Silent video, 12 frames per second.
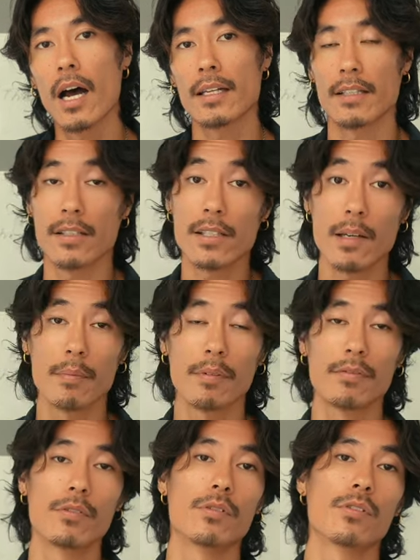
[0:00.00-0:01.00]
as I said
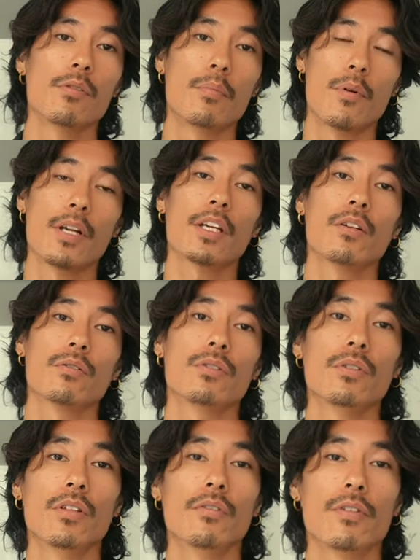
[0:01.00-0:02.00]
before, your brain cannot
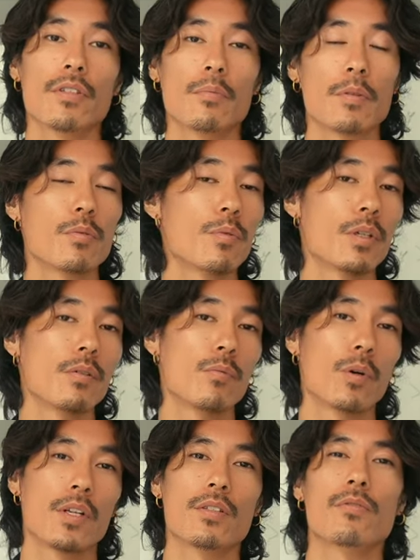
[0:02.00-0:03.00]
tell the difference between
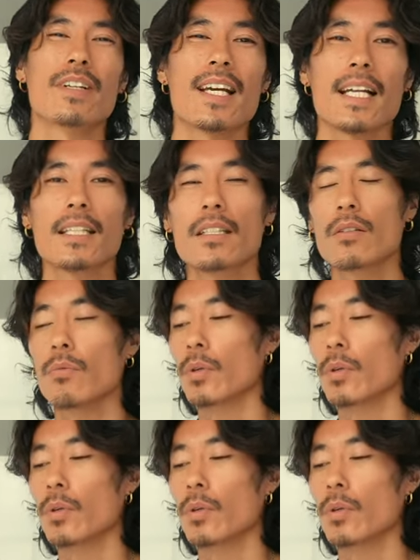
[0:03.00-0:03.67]
what is reality,